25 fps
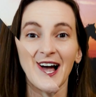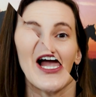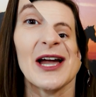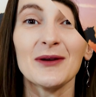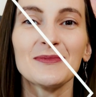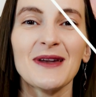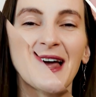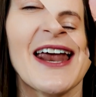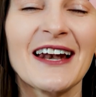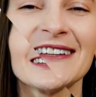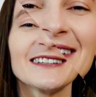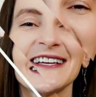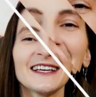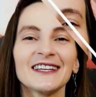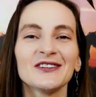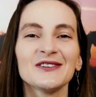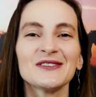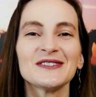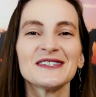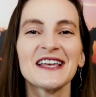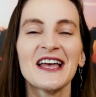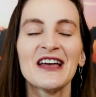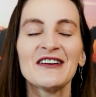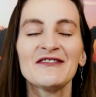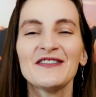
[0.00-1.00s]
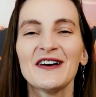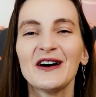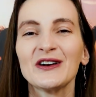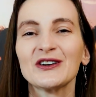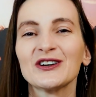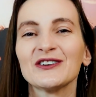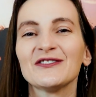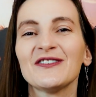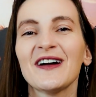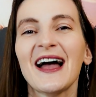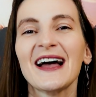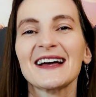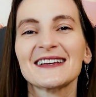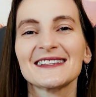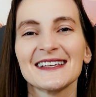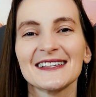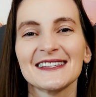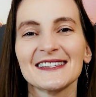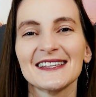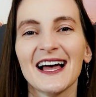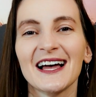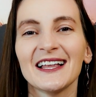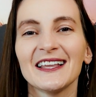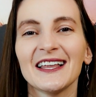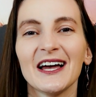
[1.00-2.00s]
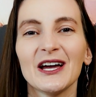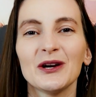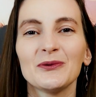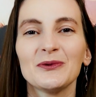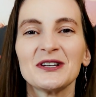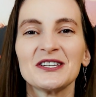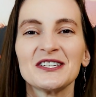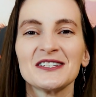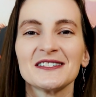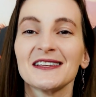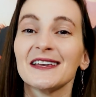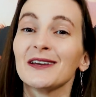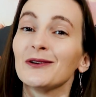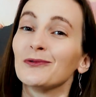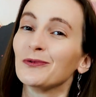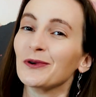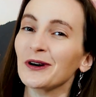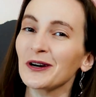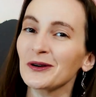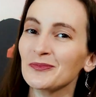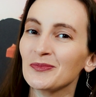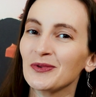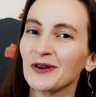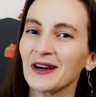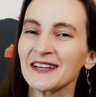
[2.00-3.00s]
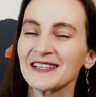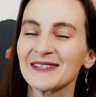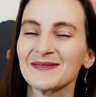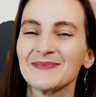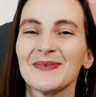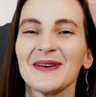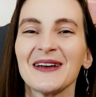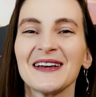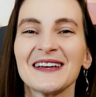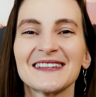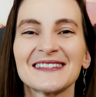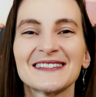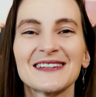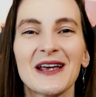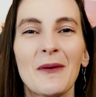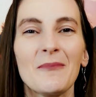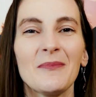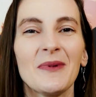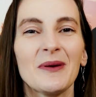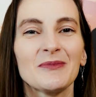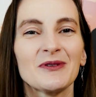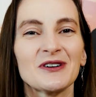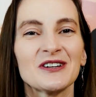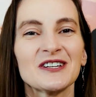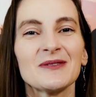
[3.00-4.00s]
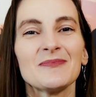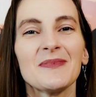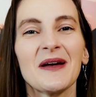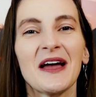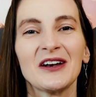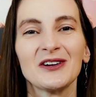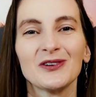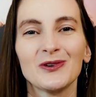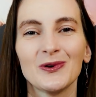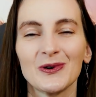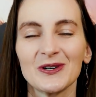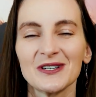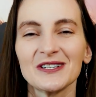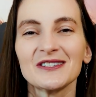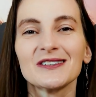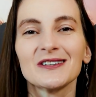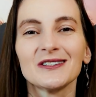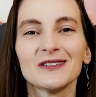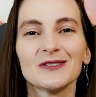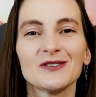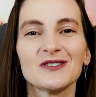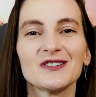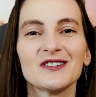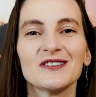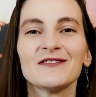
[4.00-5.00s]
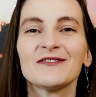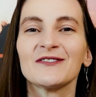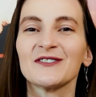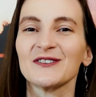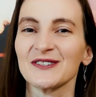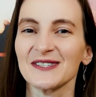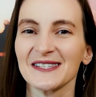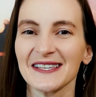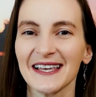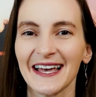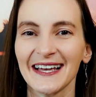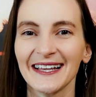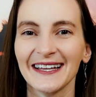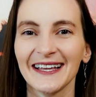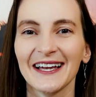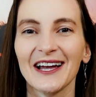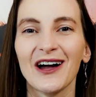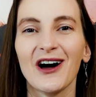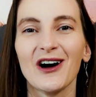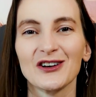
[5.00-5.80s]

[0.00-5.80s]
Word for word: I'm Natalie Lucier, founder of AccessAlly, which is a WordPress-based membership and course solution for scaling